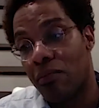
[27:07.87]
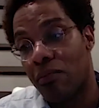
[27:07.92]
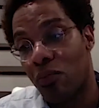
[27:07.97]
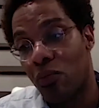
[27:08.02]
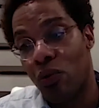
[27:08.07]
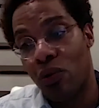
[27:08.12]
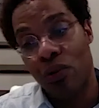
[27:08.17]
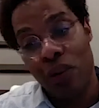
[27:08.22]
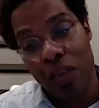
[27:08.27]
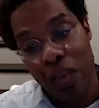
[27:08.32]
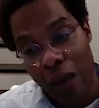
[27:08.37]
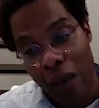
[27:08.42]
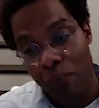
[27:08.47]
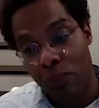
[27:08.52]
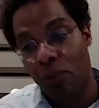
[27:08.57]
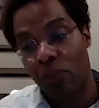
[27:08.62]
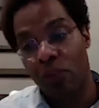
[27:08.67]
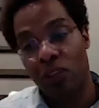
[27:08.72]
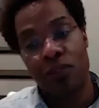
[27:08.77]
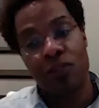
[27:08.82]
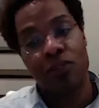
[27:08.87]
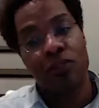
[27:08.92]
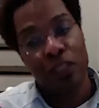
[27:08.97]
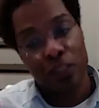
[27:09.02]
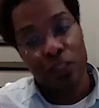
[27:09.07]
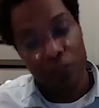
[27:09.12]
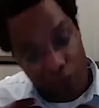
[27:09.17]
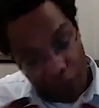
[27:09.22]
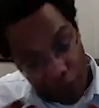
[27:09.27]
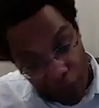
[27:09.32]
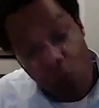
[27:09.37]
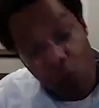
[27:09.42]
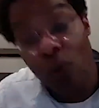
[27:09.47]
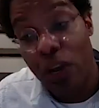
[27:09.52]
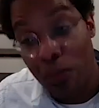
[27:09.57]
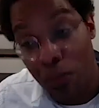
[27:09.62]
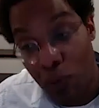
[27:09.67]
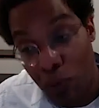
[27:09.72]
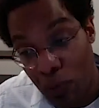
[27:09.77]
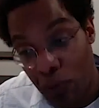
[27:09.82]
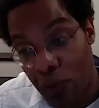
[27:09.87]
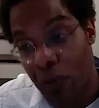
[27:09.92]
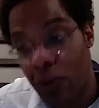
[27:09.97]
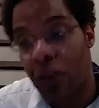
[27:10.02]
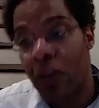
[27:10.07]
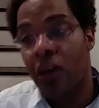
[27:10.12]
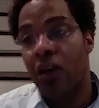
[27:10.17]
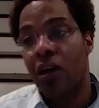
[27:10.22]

where capital is flowing more,